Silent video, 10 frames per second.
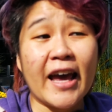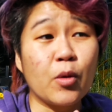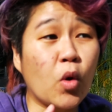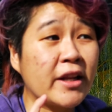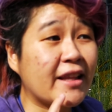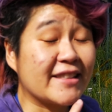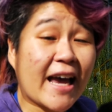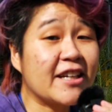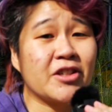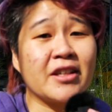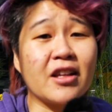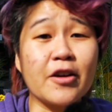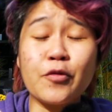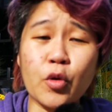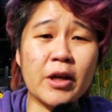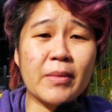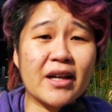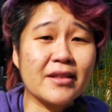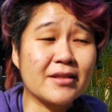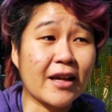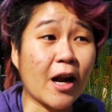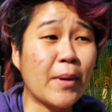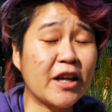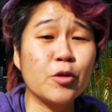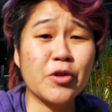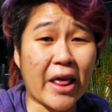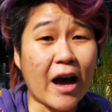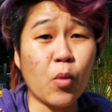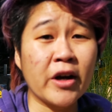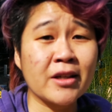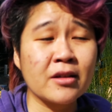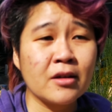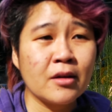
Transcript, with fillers: and one that's hatching in like forty minutes that I might go do that one